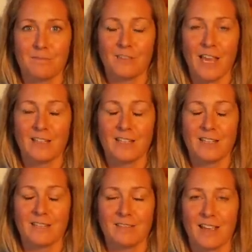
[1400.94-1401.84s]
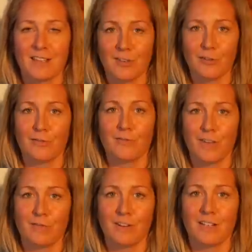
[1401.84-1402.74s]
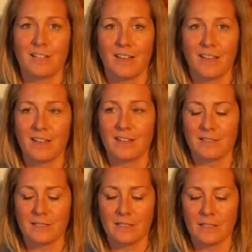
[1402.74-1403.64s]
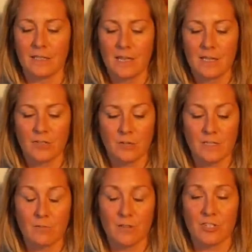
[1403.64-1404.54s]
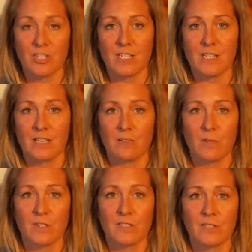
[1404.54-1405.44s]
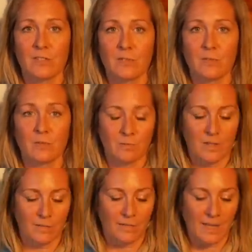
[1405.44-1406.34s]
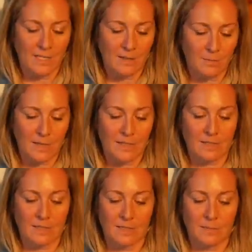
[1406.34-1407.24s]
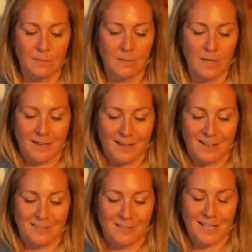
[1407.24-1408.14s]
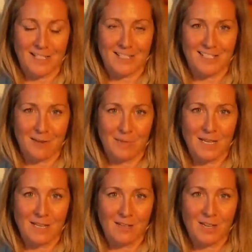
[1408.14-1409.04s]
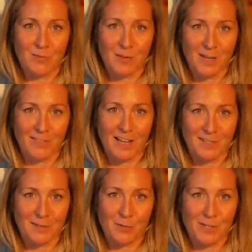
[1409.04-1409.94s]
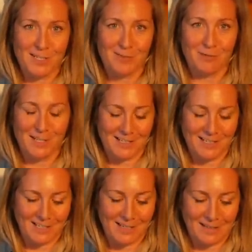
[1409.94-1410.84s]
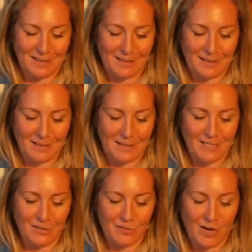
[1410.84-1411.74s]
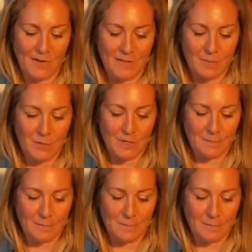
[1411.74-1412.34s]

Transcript: Vandi as her favorite. And so I'll see what she wants to do with Vandi. But yeah, that's something you guys will have to ask the boys when they start driving it more.